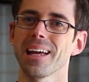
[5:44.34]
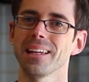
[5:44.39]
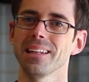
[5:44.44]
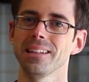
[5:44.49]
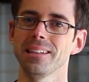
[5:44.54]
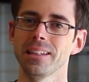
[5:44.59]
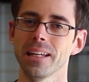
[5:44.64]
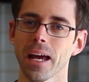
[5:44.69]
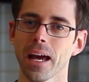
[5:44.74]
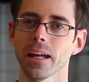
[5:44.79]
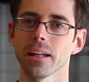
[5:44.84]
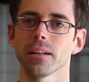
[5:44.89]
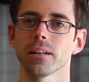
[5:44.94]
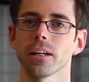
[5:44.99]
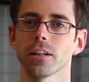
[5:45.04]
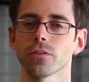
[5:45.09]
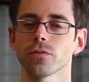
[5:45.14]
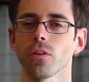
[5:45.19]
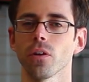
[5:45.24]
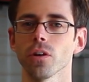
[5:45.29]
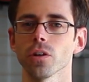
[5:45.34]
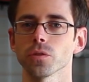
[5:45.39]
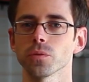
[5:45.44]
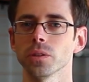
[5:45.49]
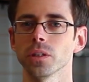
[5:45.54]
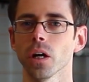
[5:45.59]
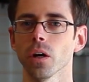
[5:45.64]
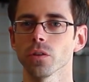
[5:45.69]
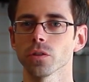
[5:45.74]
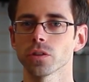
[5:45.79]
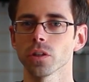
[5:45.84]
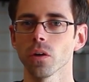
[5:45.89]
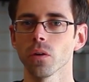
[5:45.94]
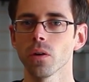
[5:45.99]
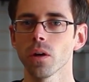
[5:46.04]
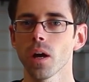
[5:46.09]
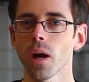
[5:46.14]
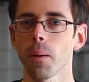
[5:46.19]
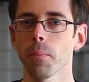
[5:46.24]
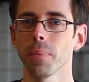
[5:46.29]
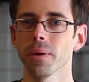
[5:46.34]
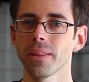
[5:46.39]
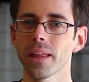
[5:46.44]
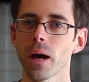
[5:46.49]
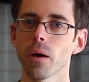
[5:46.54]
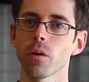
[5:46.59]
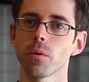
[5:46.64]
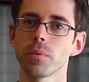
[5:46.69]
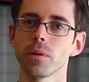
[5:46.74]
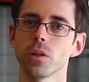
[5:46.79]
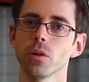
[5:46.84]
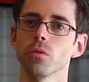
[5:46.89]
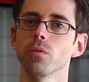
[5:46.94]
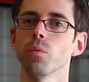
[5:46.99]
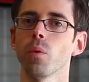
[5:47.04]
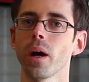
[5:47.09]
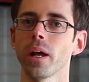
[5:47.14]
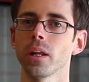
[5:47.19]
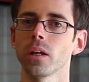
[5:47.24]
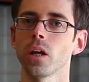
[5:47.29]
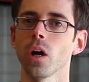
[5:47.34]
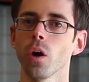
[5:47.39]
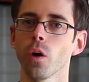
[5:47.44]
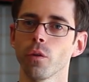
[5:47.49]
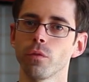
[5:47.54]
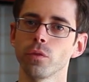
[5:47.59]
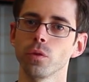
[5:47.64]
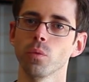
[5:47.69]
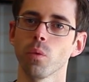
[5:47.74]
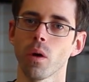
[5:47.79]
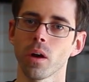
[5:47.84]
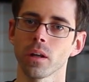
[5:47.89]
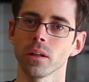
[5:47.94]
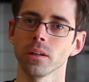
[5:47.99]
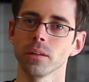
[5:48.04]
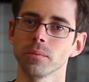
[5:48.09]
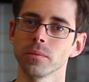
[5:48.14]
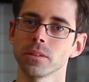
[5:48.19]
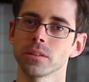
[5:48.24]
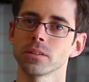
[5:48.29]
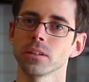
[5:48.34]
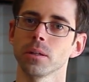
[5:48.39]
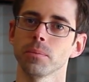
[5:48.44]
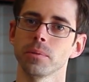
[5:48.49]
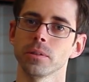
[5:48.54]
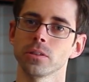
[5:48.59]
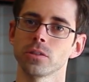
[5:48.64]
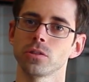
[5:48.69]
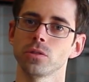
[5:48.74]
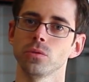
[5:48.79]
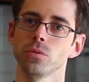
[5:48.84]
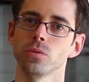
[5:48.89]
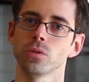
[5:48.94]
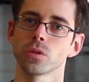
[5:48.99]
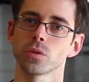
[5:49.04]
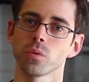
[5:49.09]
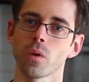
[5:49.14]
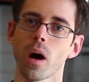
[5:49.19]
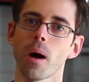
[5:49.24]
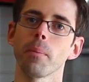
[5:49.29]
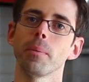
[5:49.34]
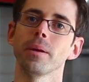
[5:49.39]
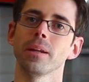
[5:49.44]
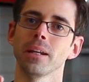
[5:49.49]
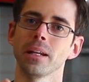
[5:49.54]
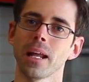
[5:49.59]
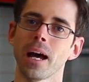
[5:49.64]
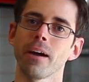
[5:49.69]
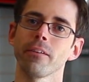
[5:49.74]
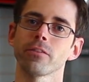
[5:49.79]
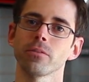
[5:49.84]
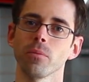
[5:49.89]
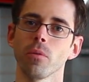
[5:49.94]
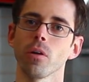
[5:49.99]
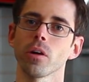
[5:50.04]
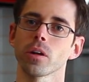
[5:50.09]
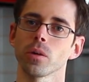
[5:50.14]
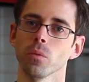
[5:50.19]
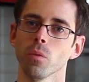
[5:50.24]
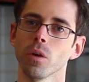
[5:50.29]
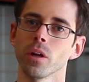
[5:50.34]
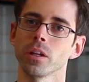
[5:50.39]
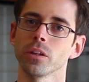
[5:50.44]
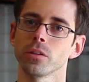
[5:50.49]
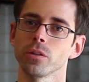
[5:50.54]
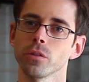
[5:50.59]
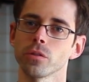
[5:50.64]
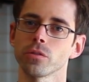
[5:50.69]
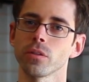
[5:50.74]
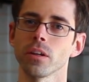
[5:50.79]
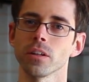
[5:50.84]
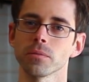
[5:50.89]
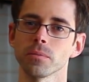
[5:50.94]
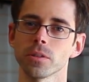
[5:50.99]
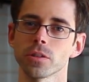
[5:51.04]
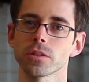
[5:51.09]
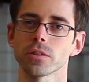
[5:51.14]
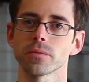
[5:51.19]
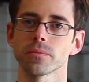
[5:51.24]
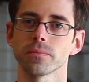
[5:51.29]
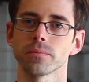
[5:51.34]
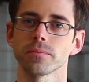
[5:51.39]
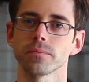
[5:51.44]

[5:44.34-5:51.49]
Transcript: yet, as far as we know. So, but that would be the way to go if you want a limited slip, is to swap in an aftermarket one into your transmission.